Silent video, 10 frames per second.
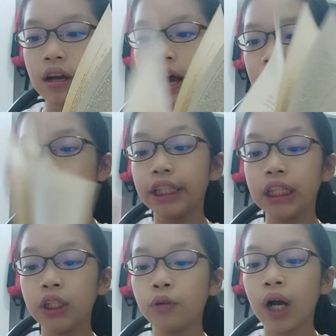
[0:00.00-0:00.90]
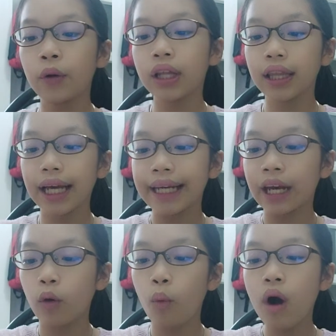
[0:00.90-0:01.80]
I knew I wouldn't like
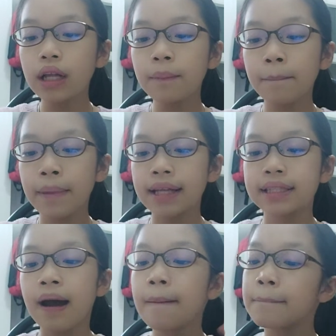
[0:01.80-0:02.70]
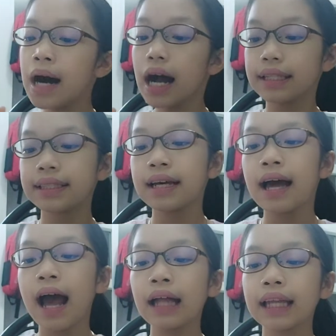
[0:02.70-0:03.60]
it one bit, but
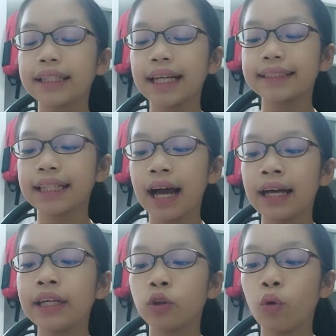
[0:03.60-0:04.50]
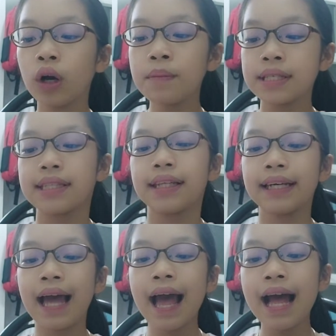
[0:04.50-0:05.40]
I like Jessica
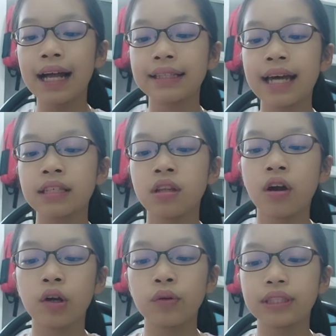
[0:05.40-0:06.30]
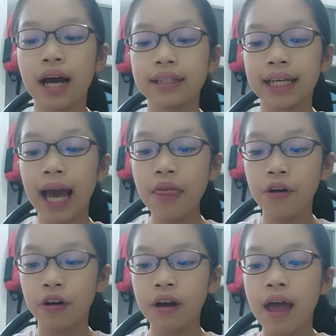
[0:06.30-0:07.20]
enormously, and as long as we stuck
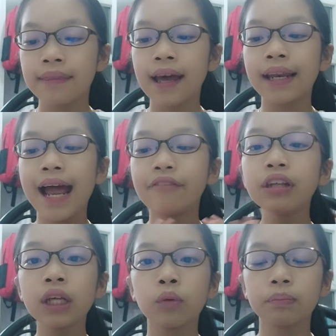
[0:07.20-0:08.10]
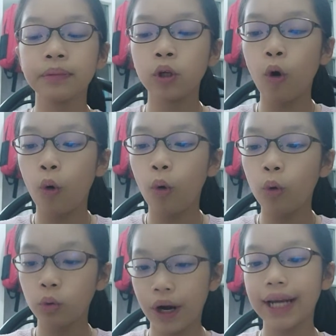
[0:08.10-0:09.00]
together, then everything would be
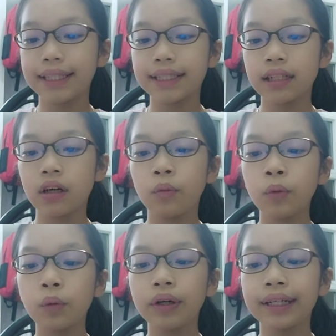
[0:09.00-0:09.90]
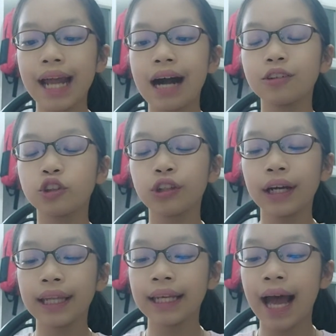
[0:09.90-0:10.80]
all right. We were now
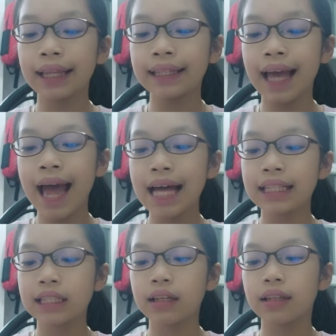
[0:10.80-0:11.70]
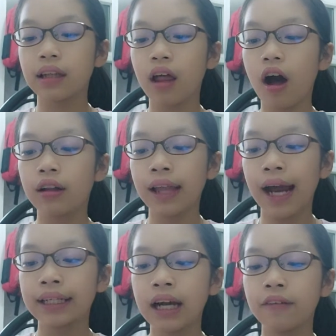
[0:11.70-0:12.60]
trailing at the end the long
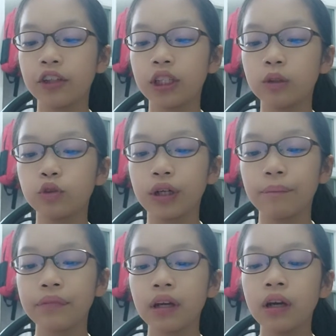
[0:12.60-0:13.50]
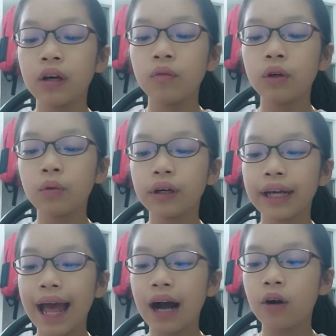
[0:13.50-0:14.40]
line of children. We were
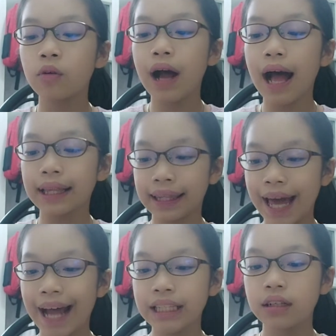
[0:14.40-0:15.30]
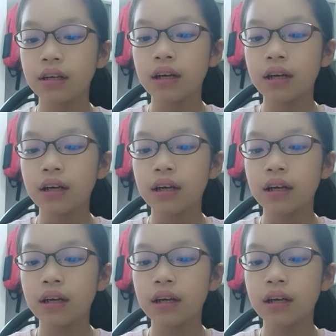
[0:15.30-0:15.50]
now at that